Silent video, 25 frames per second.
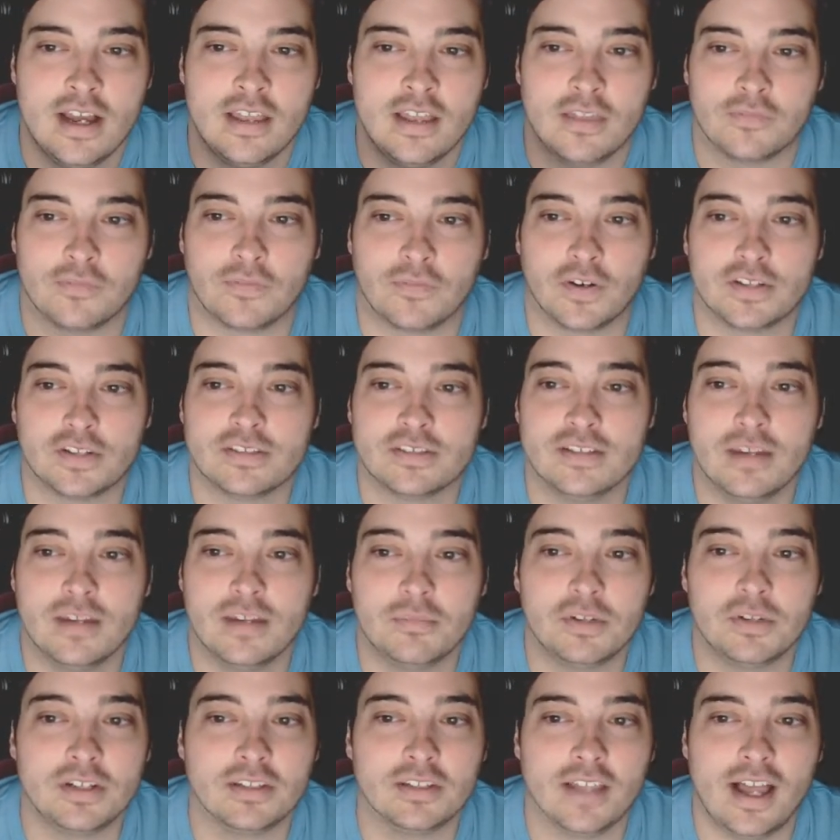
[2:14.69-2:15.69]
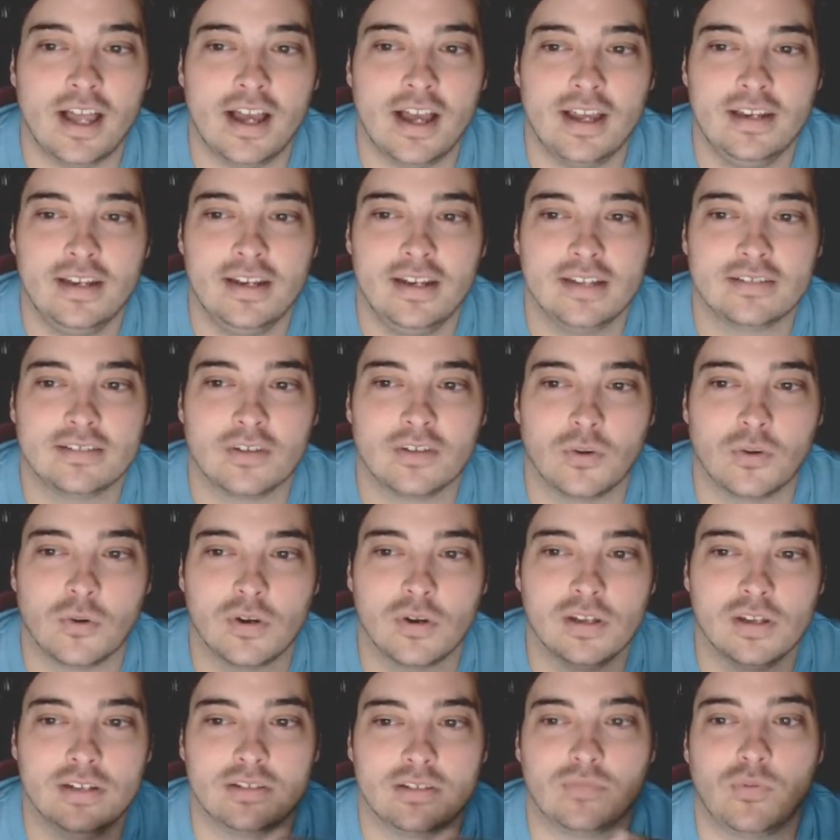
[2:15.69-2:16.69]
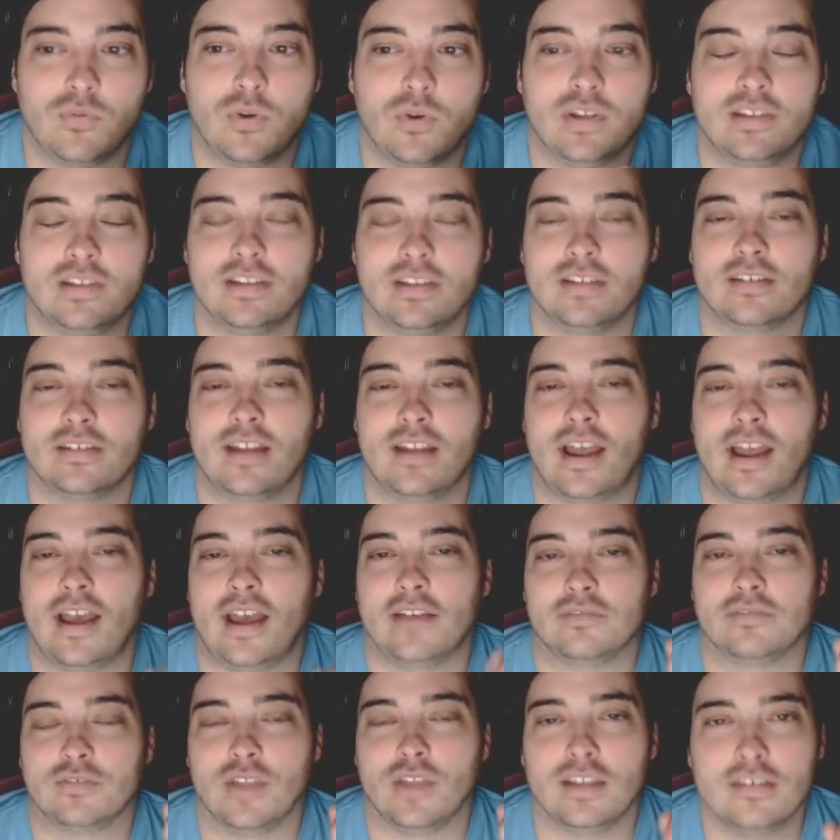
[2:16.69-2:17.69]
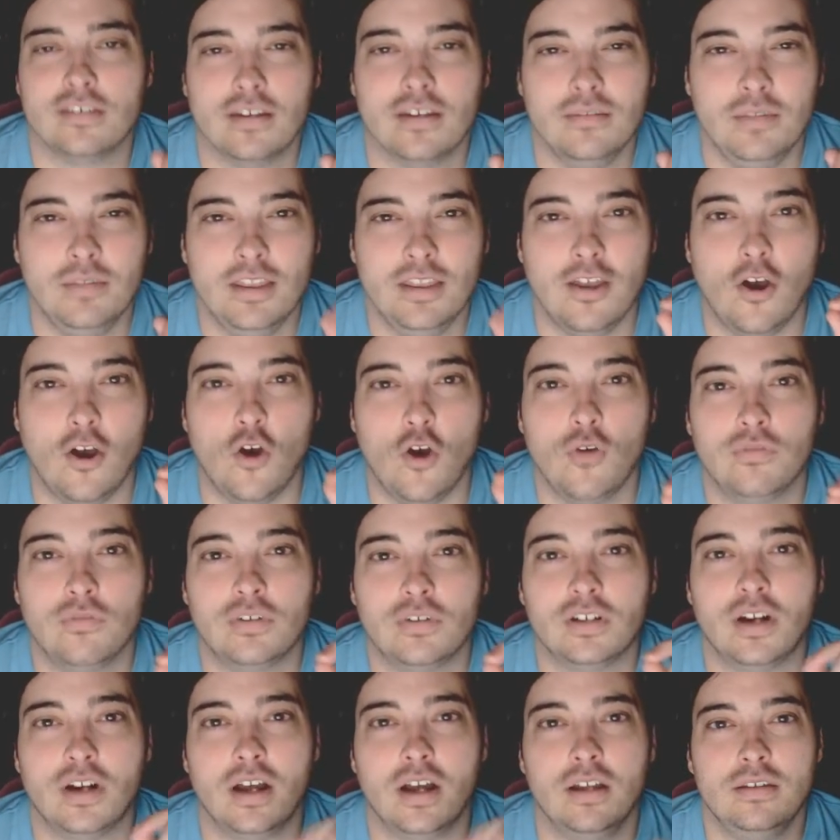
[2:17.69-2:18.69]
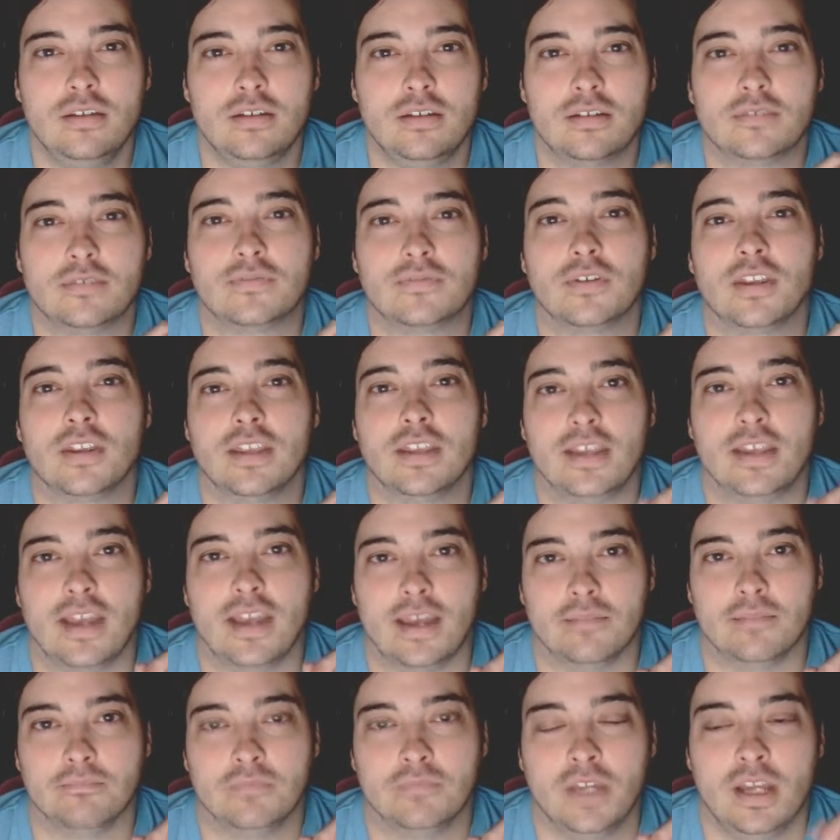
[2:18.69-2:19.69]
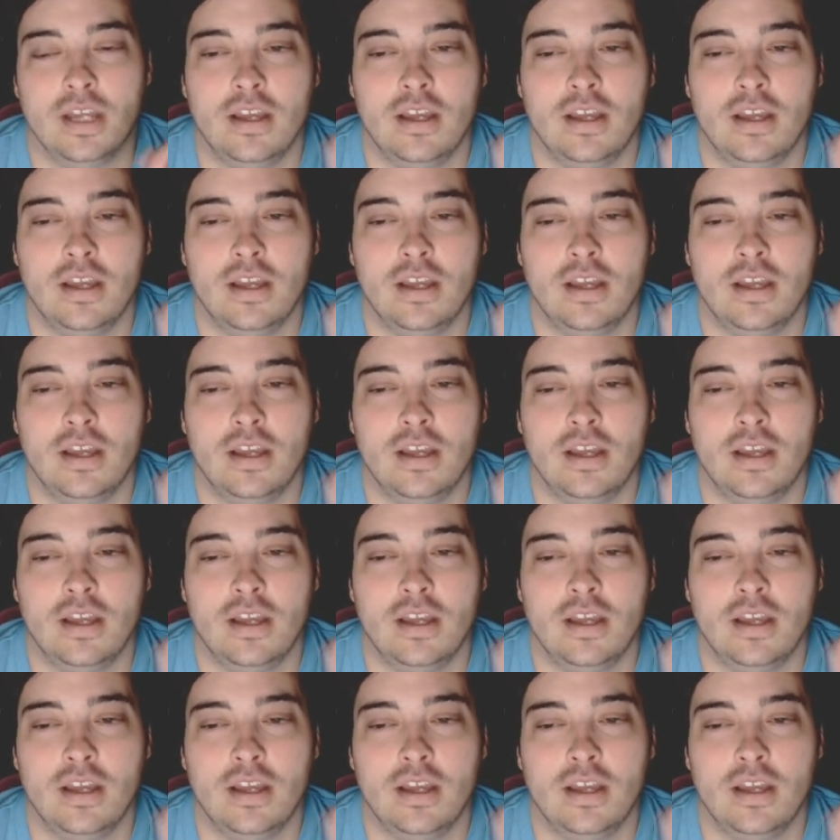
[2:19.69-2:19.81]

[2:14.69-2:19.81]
The first number in line next to Oregon is 46 and a half. So that's going to be the over-under for the game.